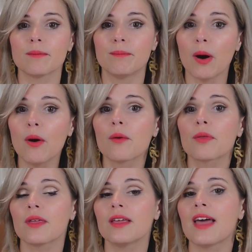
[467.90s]

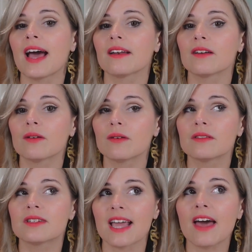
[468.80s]
both in that
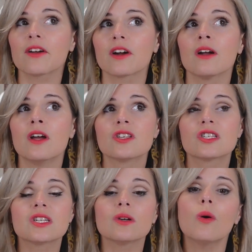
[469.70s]
together,
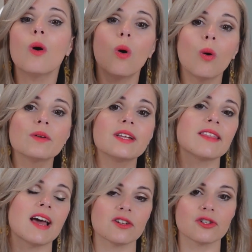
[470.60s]
still
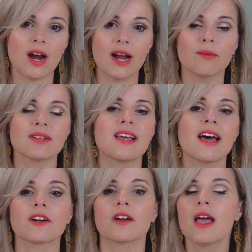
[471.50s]
holding that trine with
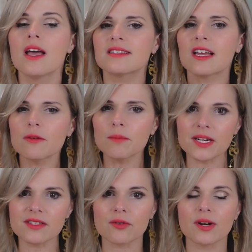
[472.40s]
Saturn. Saturn
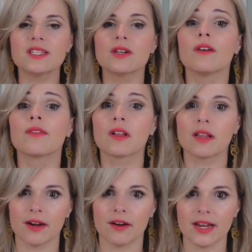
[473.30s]
brings a great deal of
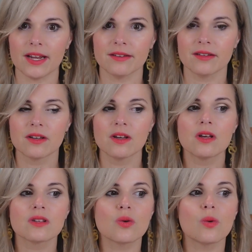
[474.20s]
clarity.
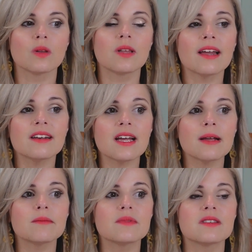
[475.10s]
So, a lot of
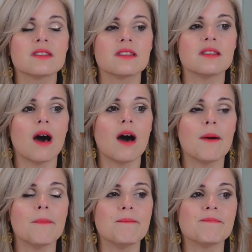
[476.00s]
times,
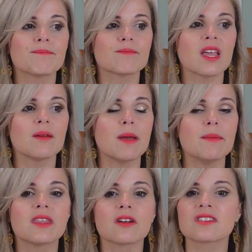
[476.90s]
um,
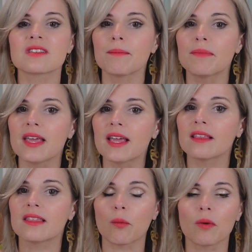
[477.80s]
maybe there's
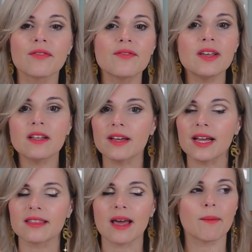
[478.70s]
something that we're
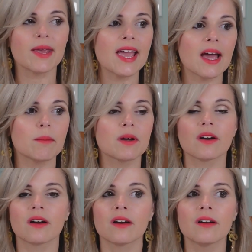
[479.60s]
feeling that we can't put
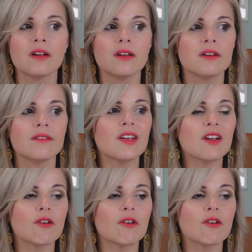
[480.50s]
our finger